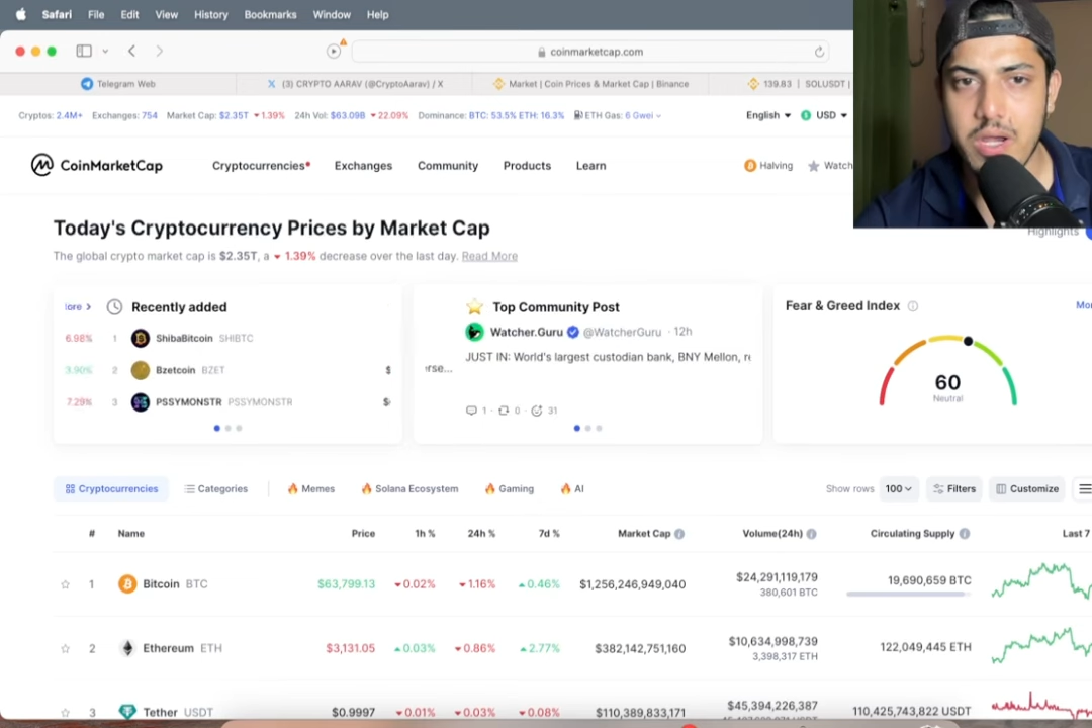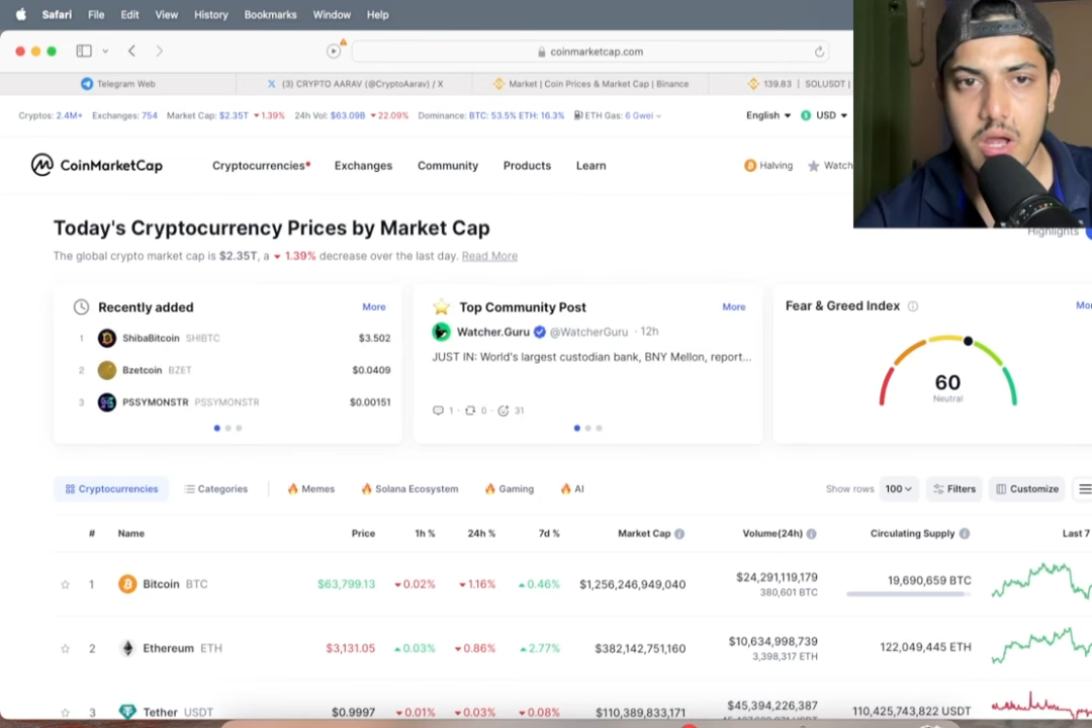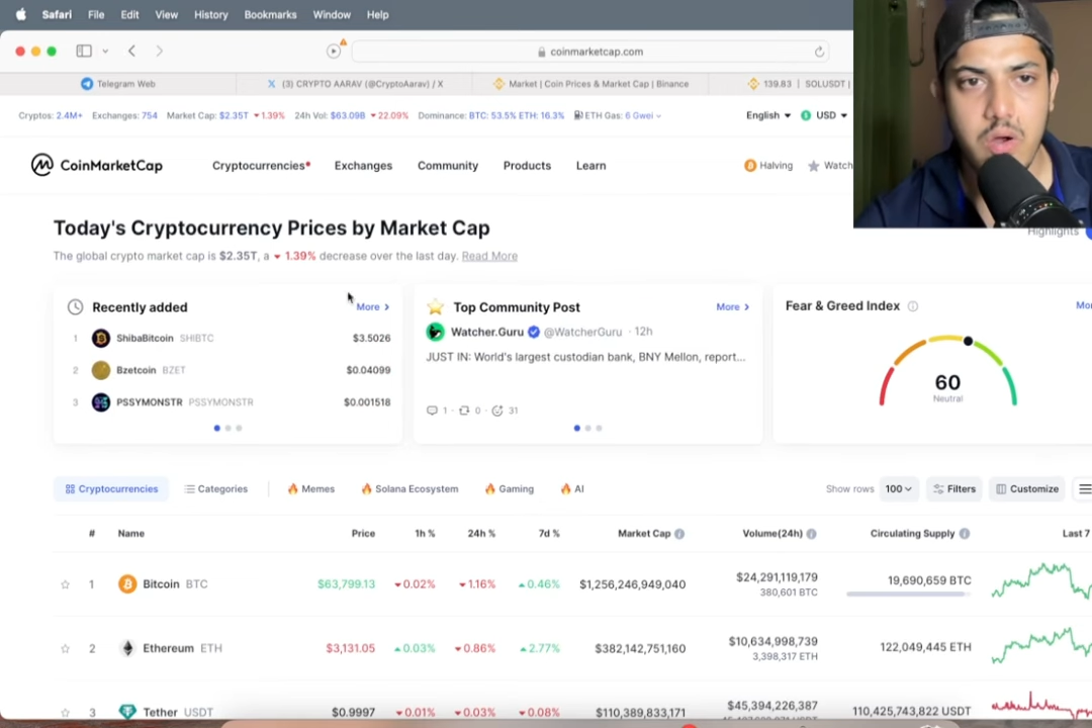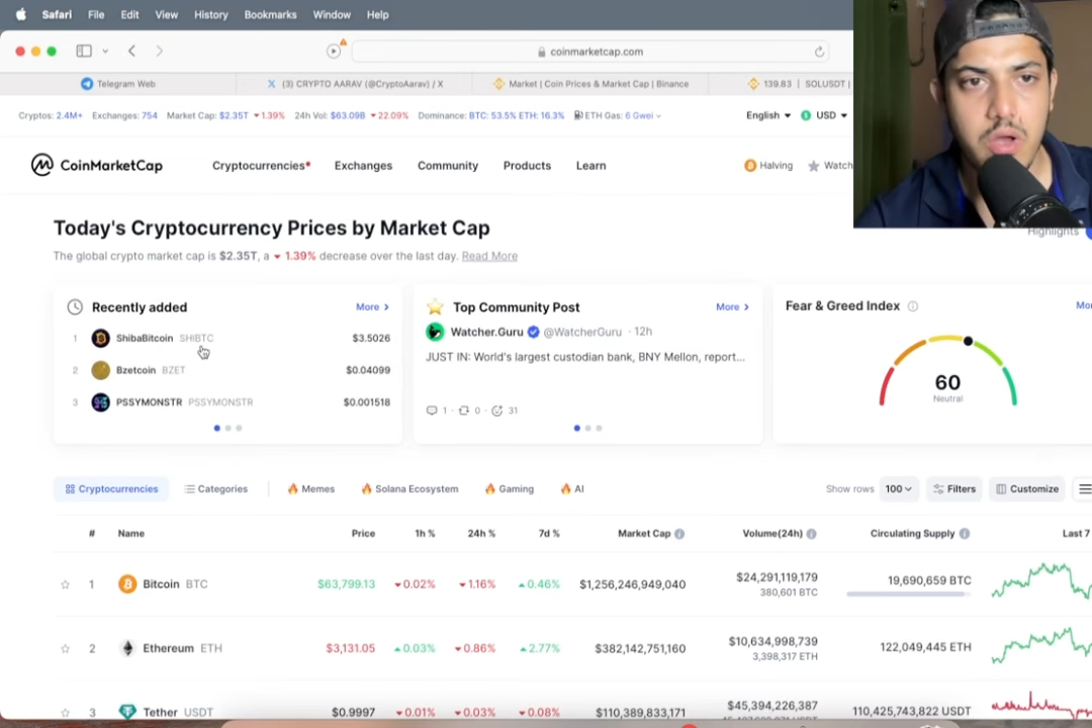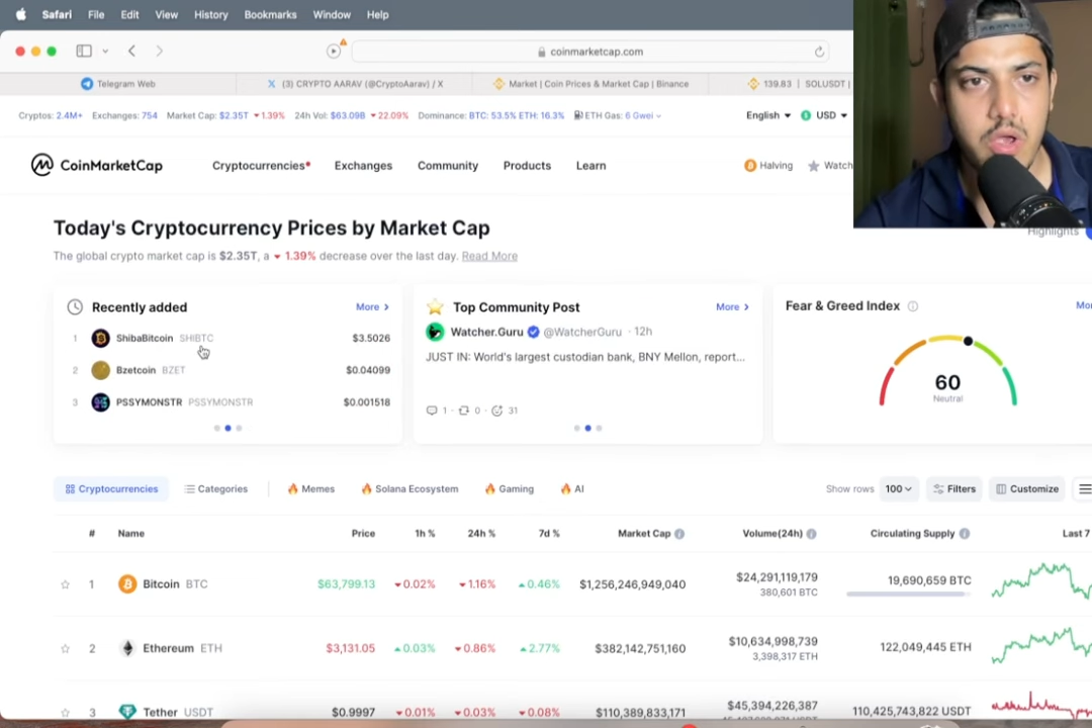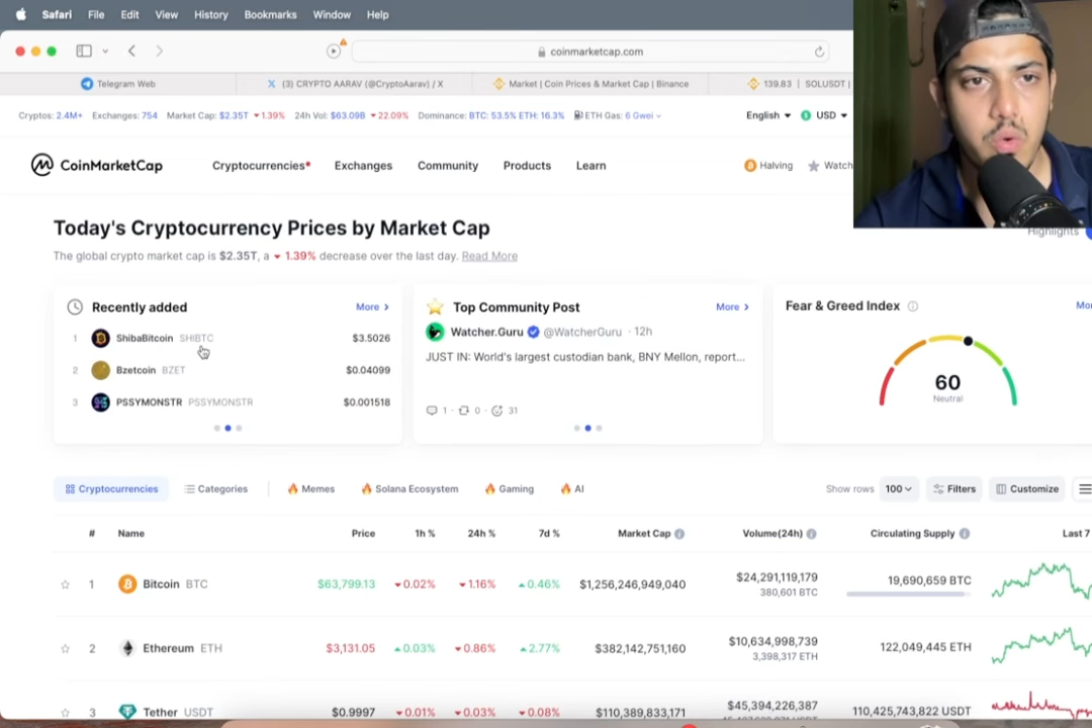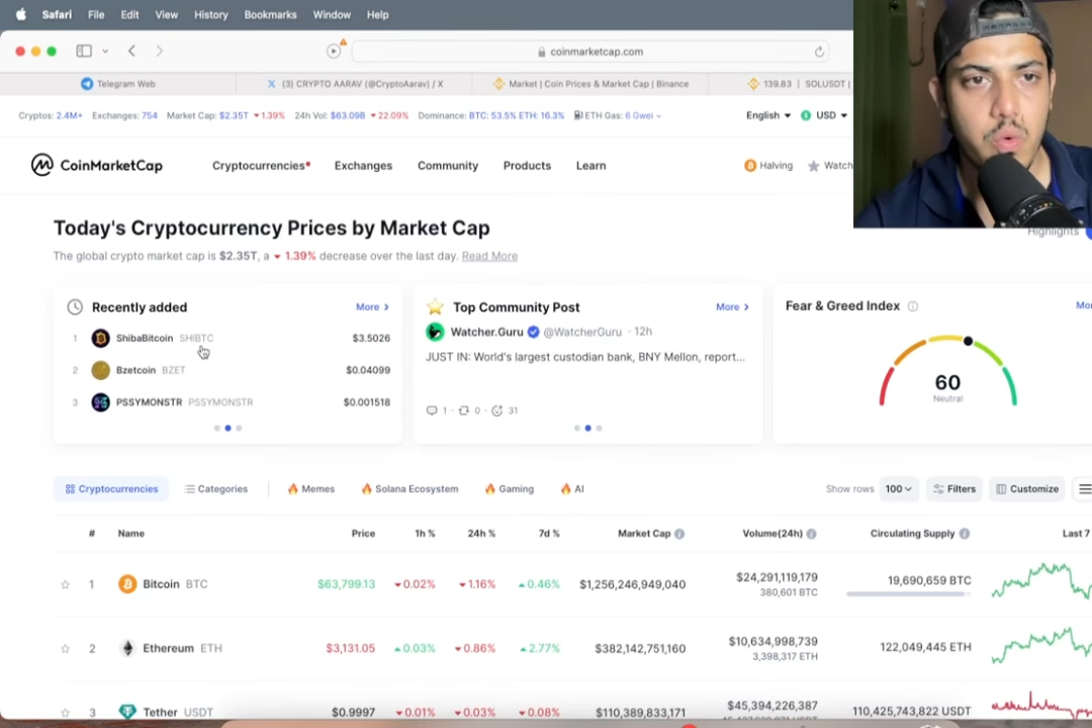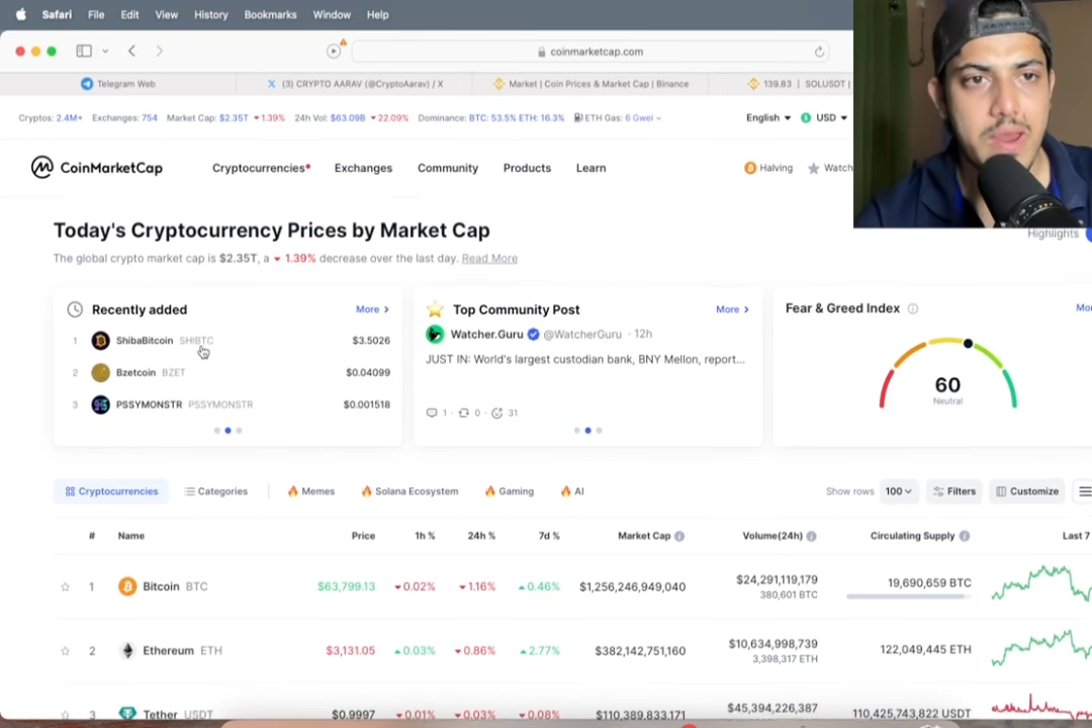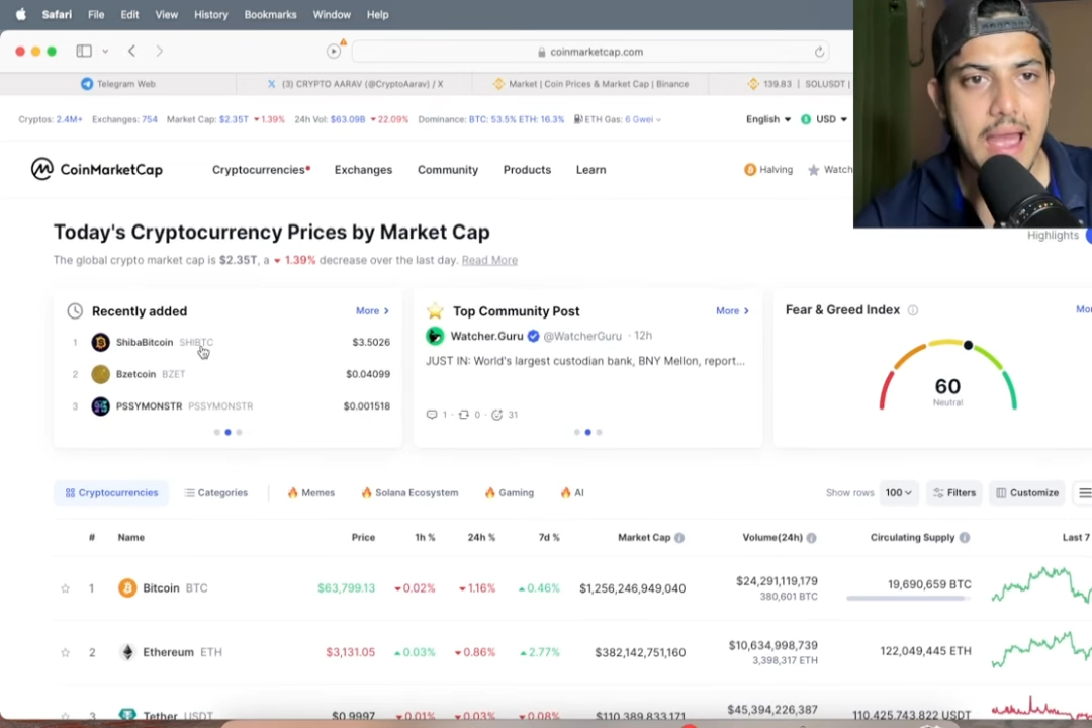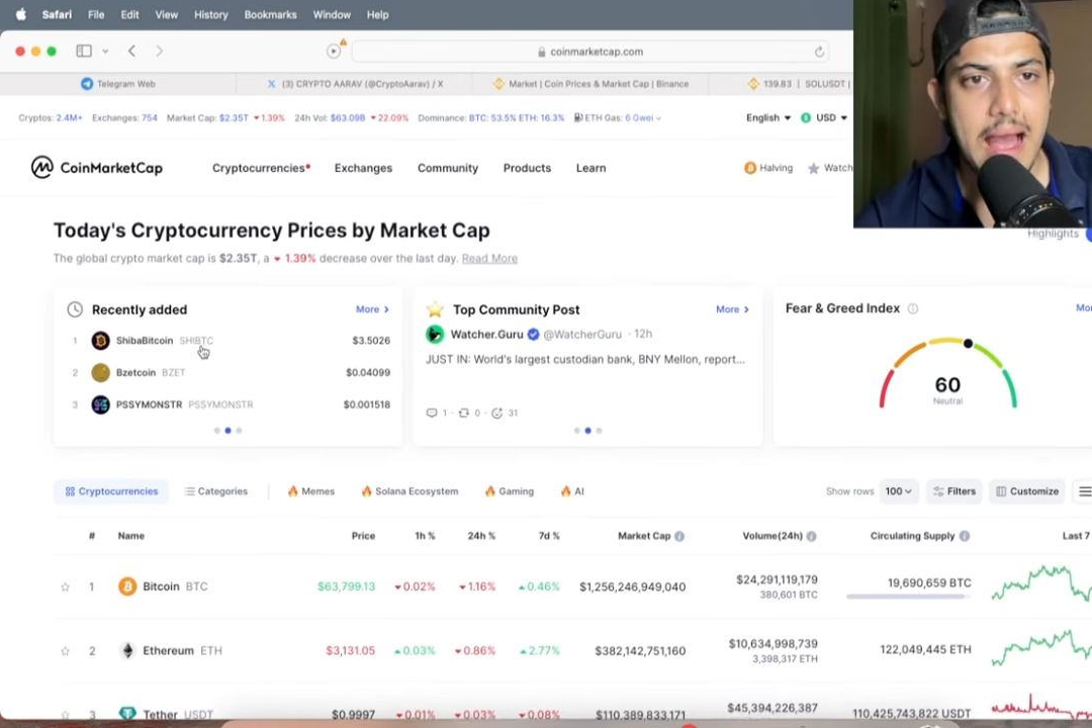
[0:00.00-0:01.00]
now
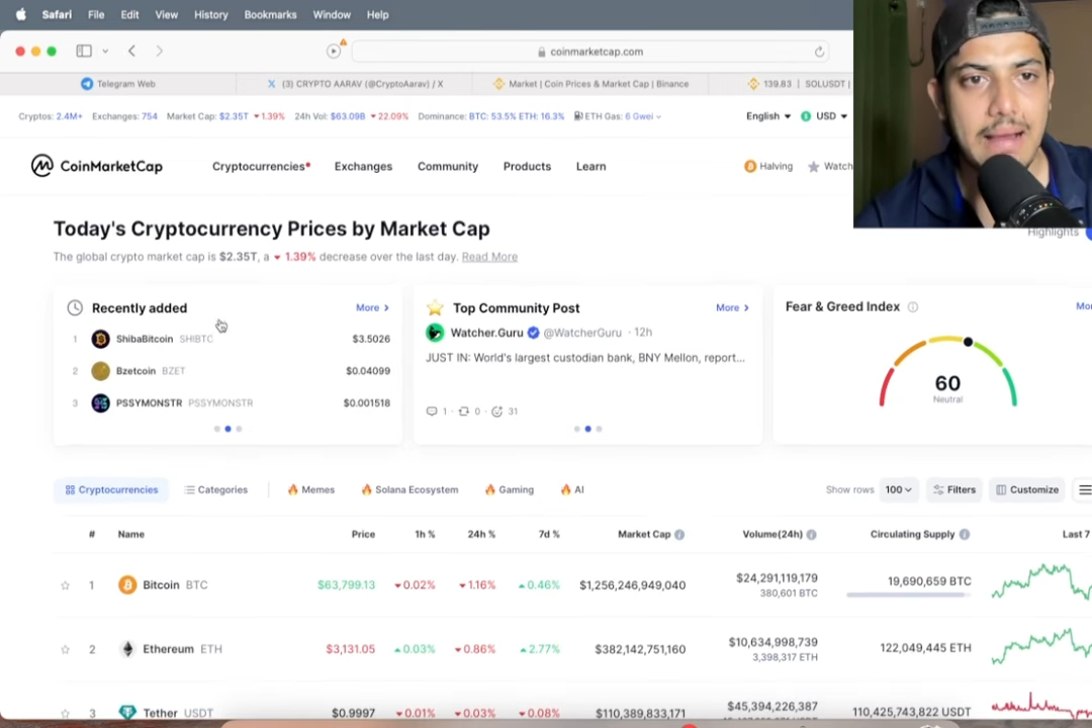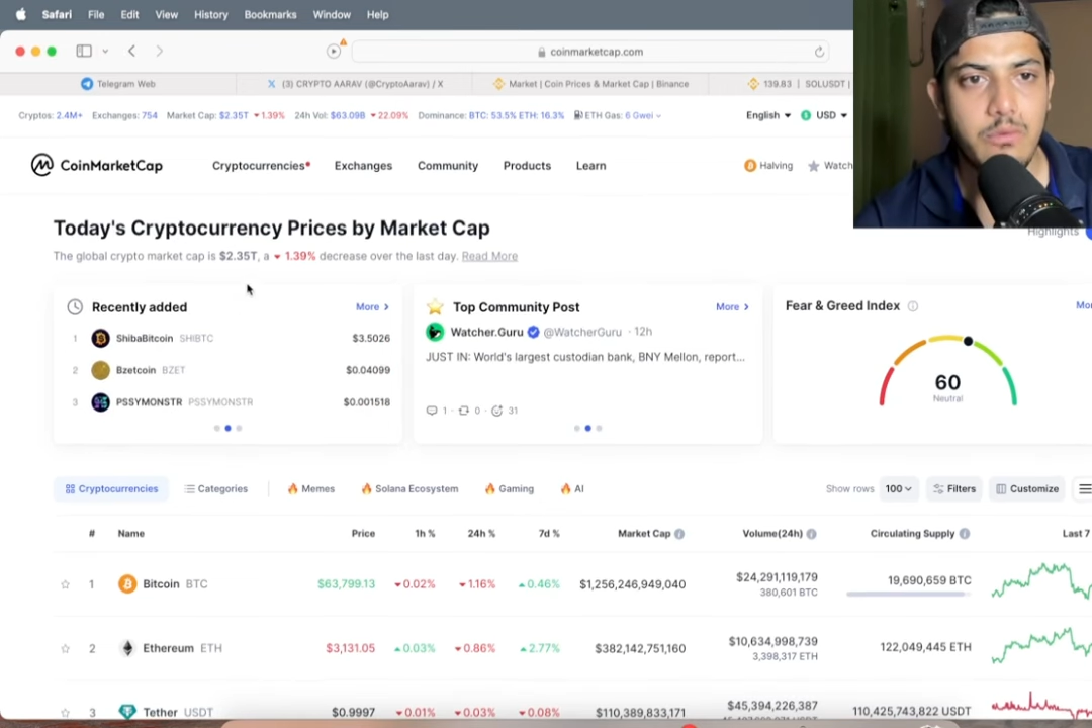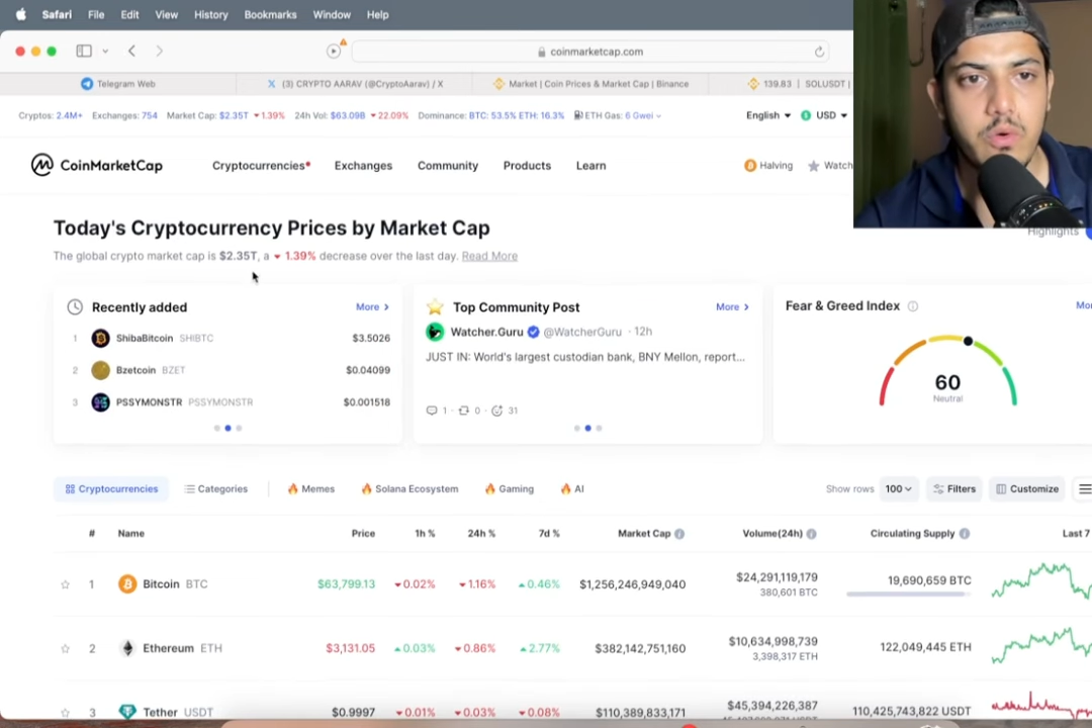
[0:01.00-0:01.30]
we have